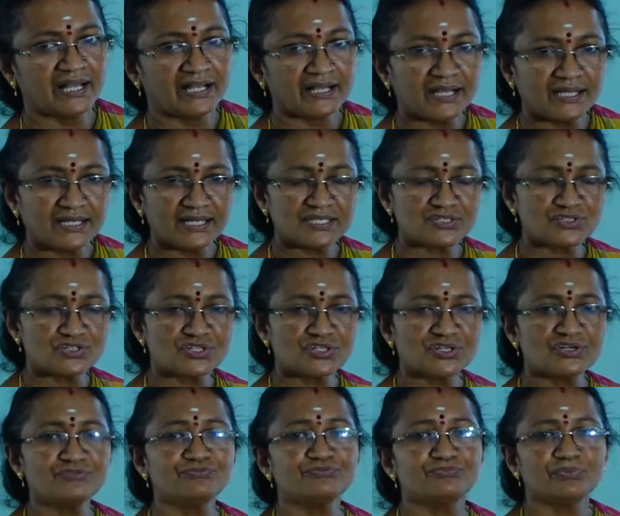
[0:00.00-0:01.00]
Collection
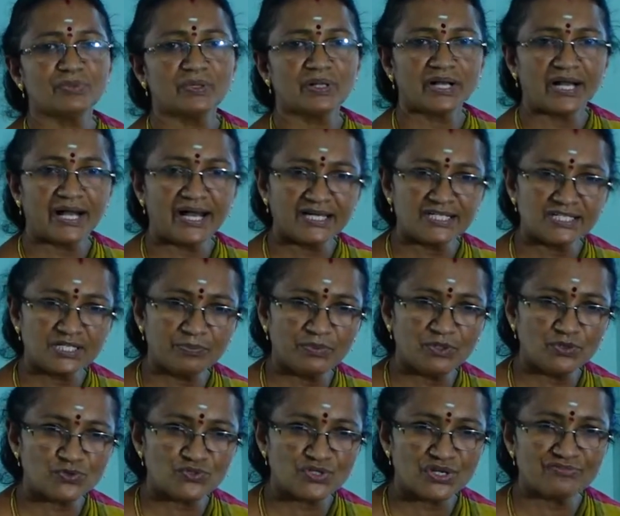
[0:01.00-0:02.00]
of
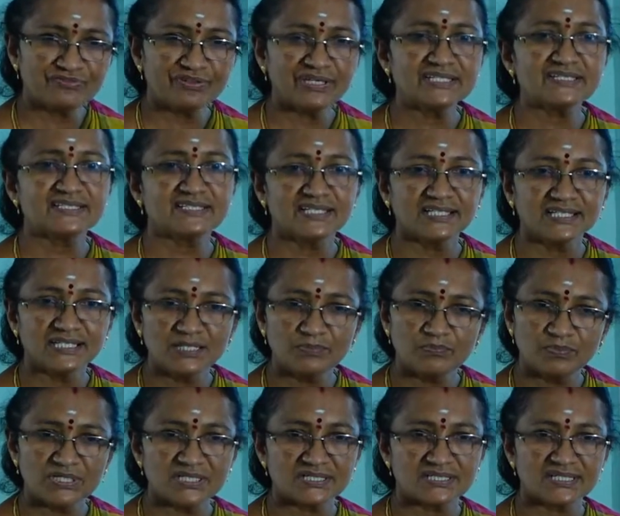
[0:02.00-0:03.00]
attributes of a single
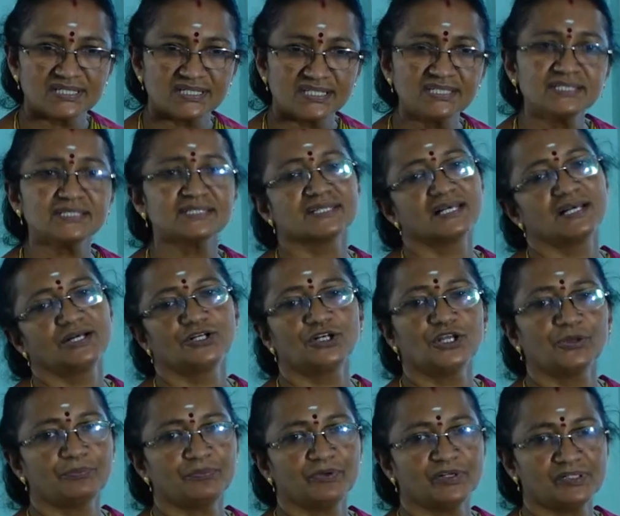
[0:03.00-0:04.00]
person is
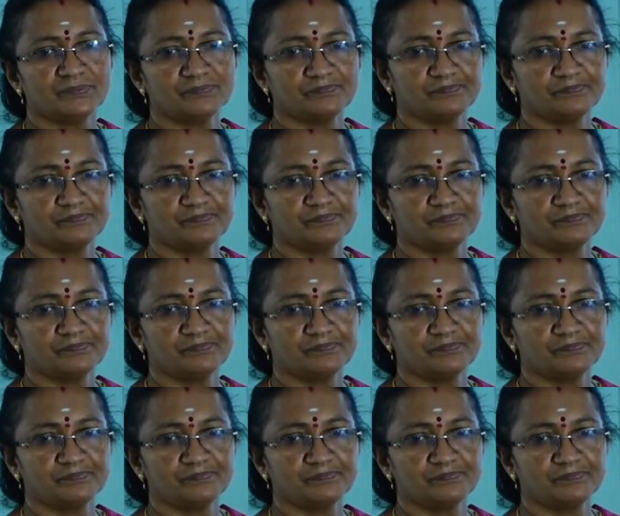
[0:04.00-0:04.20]
tuple.